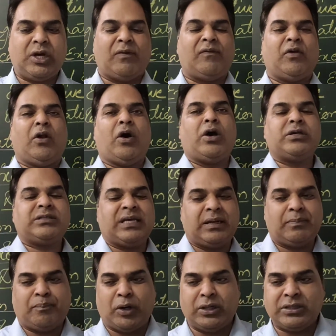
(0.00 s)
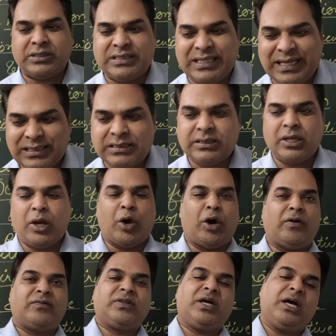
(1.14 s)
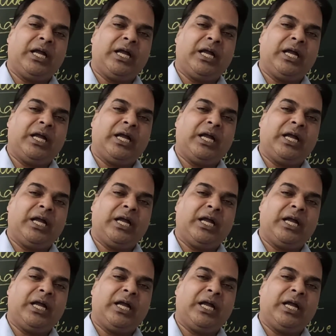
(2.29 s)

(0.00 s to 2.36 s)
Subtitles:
of laws and policies of the